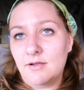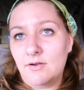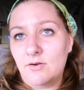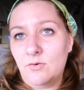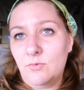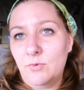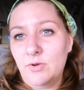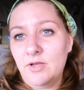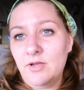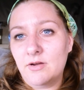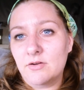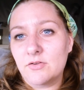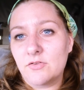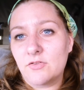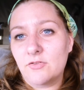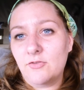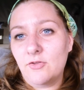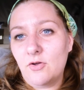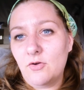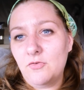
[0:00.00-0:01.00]
We are
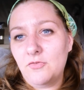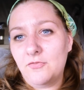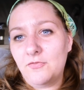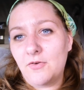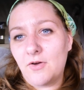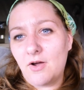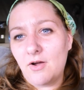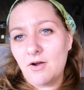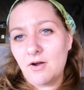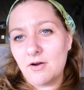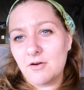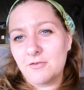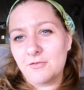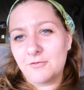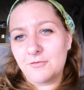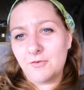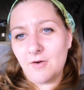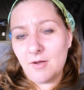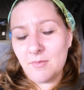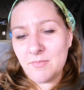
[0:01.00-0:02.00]
so far
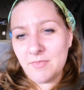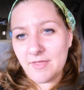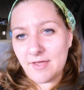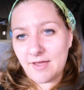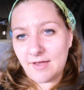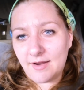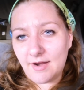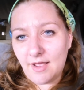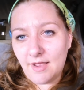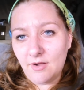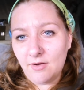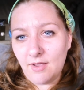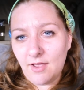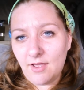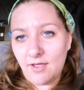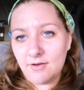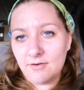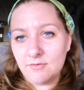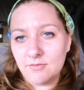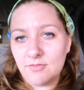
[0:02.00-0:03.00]
from that.
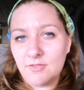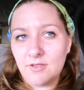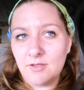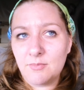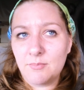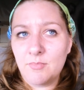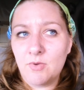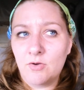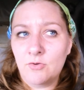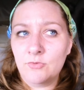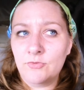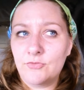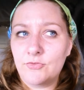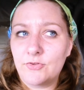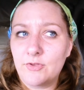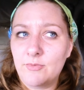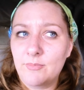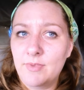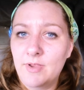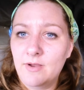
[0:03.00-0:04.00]
I don't think
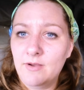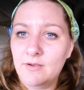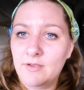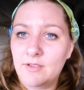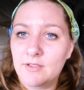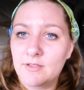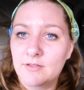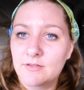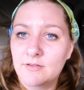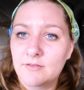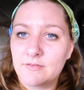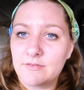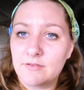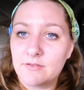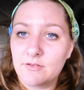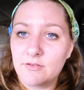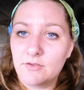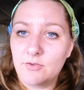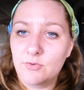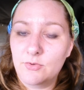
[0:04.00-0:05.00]
most Americans
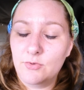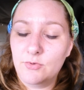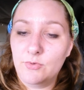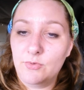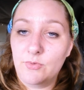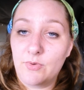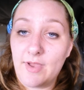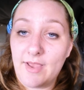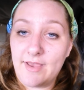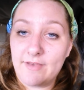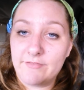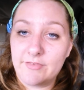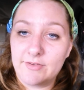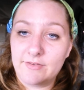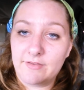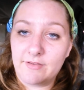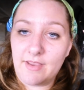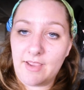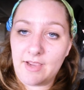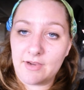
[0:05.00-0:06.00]
who
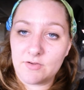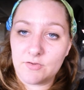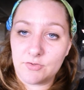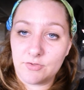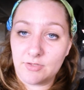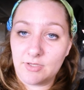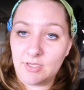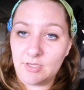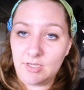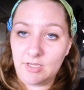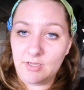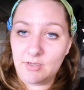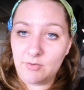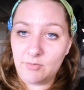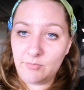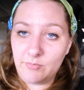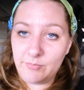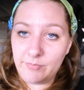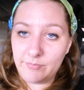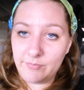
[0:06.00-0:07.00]
haven't actually
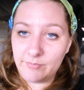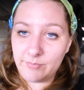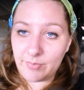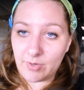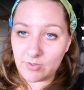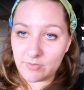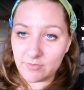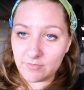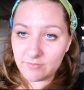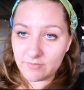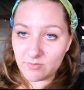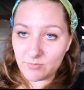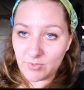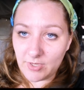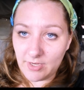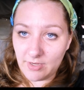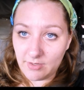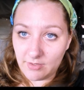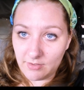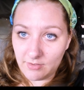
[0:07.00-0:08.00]

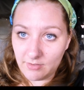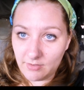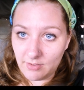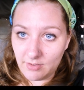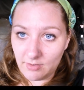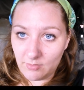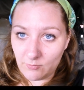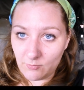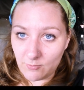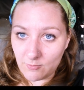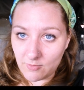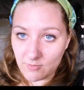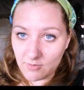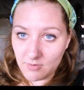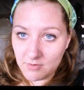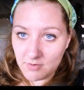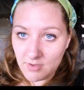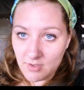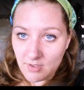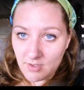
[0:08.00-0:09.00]
participated in
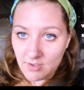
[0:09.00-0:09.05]
war